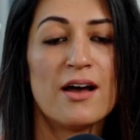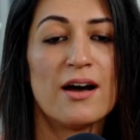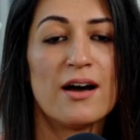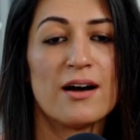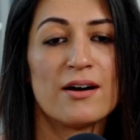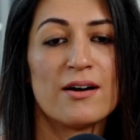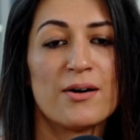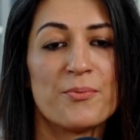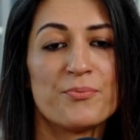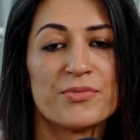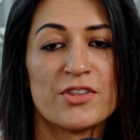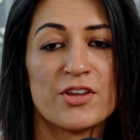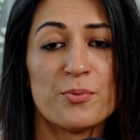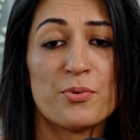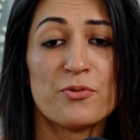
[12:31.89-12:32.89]
um,
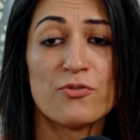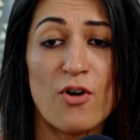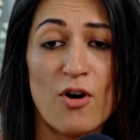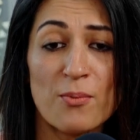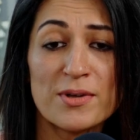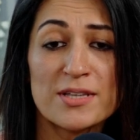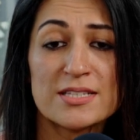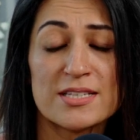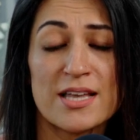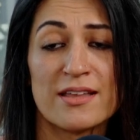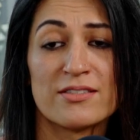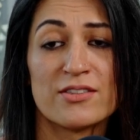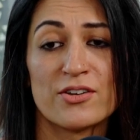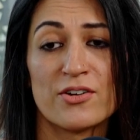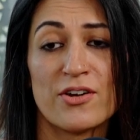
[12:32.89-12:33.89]
their performance and
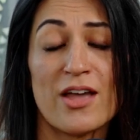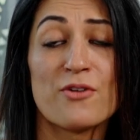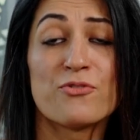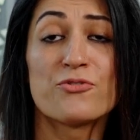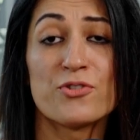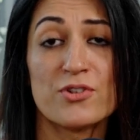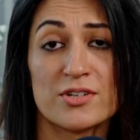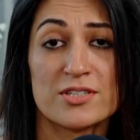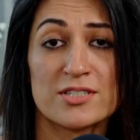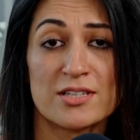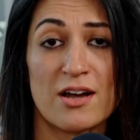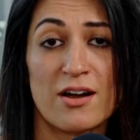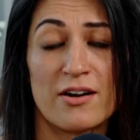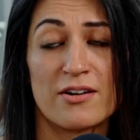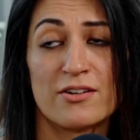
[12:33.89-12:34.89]
their efforts
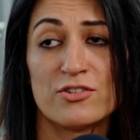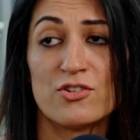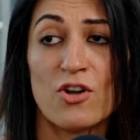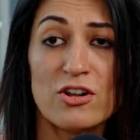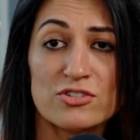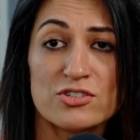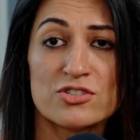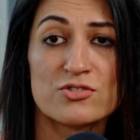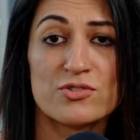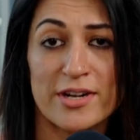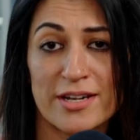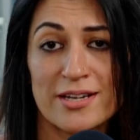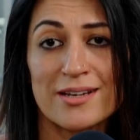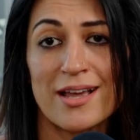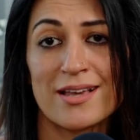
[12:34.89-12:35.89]
are not just
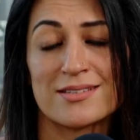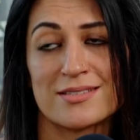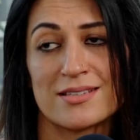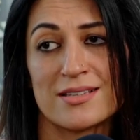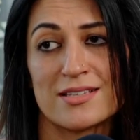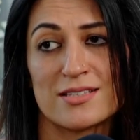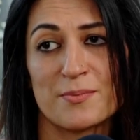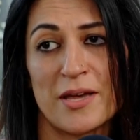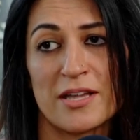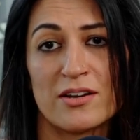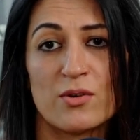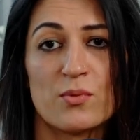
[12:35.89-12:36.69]
recognized in this manner.